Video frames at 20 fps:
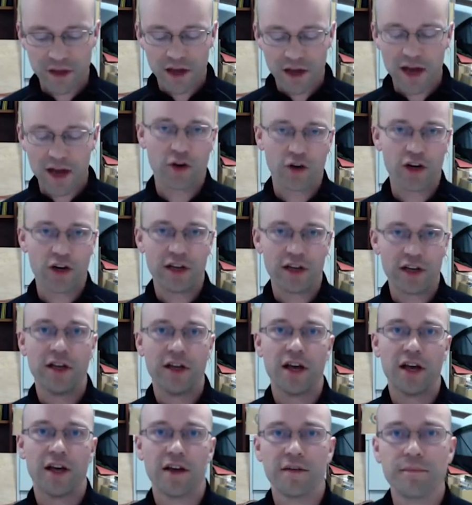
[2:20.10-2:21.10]
got
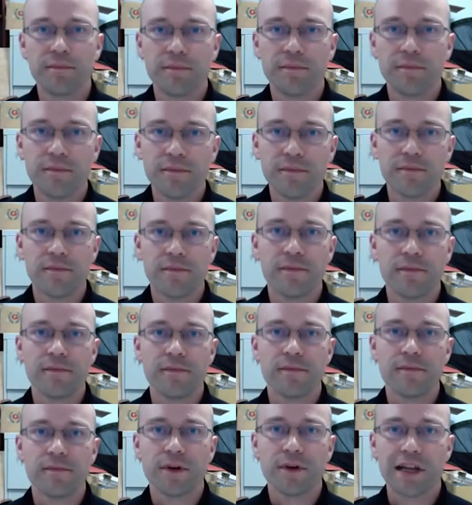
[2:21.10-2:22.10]
a
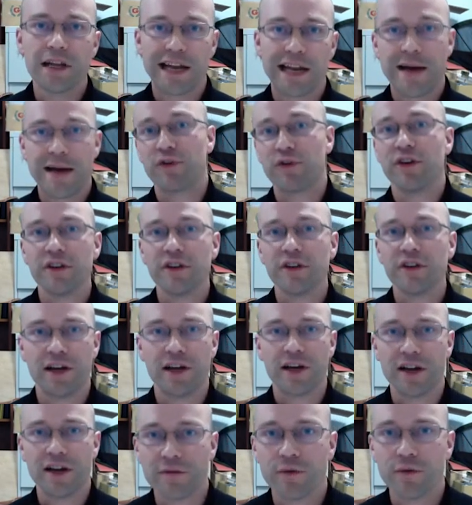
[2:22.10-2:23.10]
collaborative
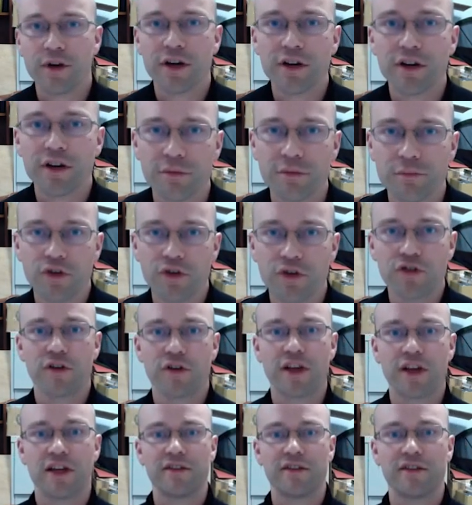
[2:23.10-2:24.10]
line of work on
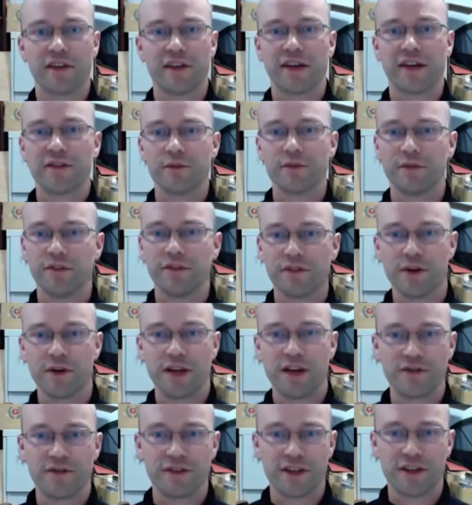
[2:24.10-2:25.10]
bushcricket sex, which is quite
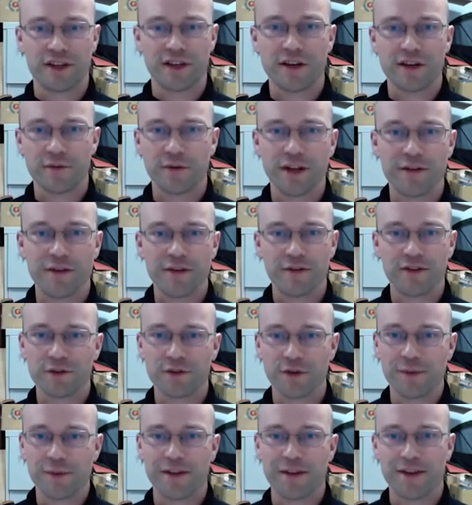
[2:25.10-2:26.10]
interesting. I hope we'll have a
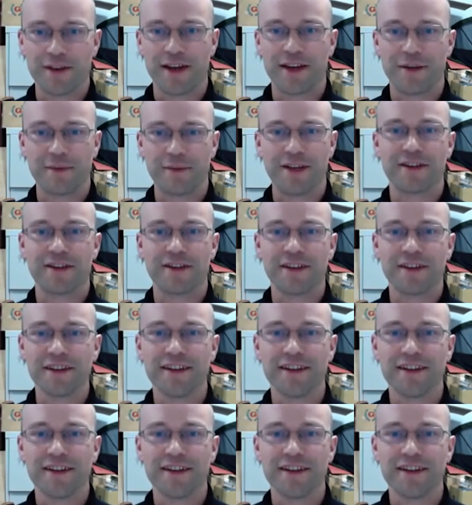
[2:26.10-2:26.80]
talk about that in a bit.